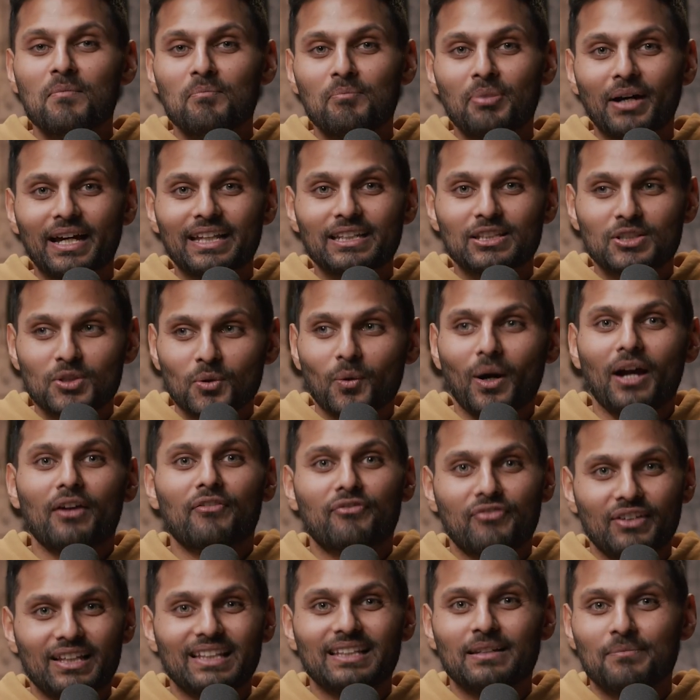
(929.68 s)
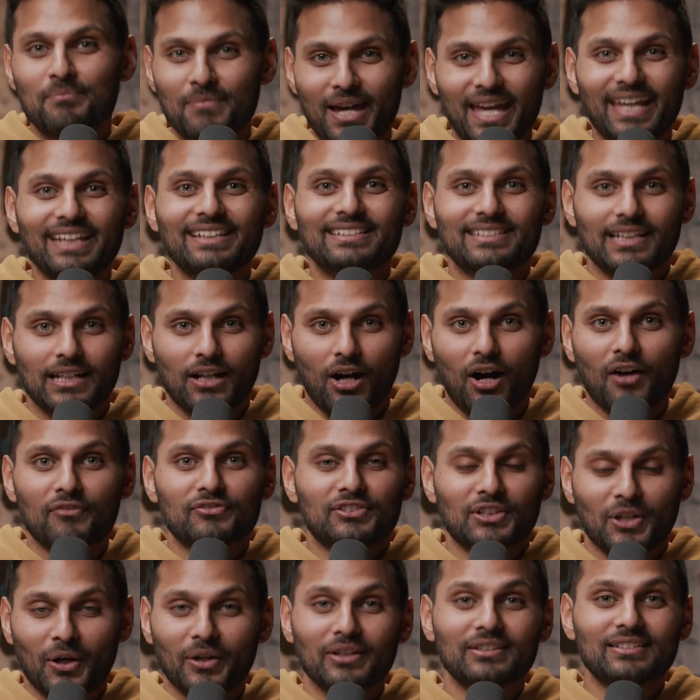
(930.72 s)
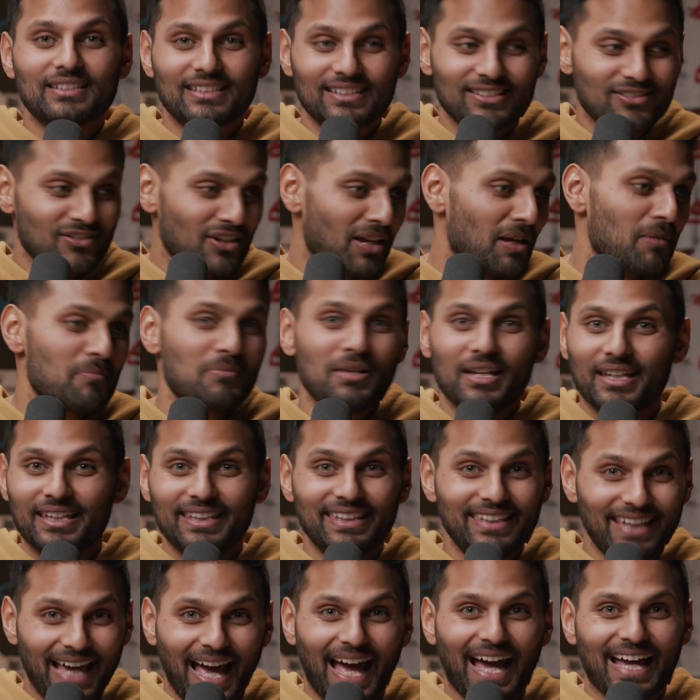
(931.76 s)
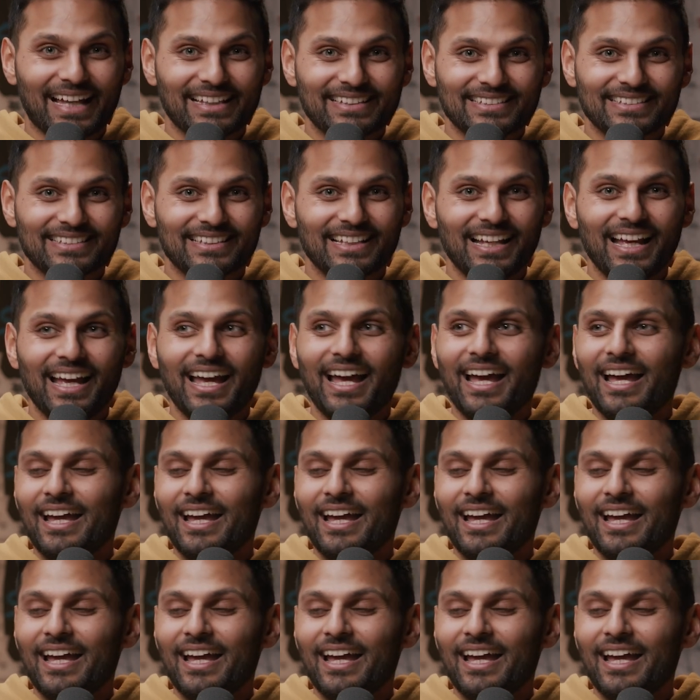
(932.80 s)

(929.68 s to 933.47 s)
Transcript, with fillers: But do I feel amazing after going to the gym? Yes.